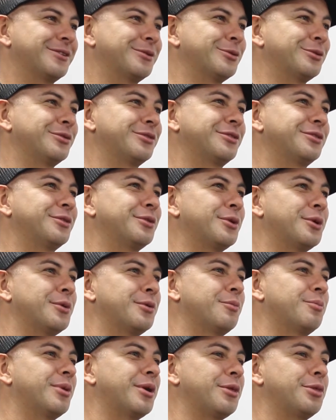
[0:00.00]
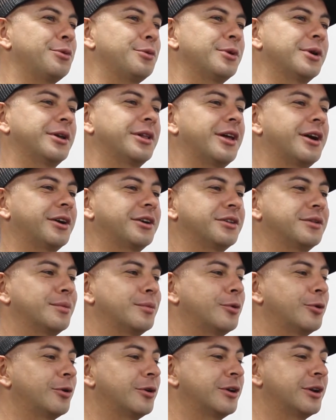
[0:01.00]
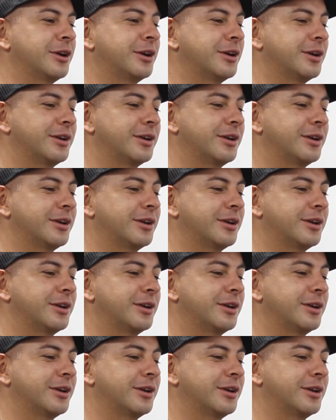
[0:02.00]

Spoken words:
It was about 3 o'clock in the morning,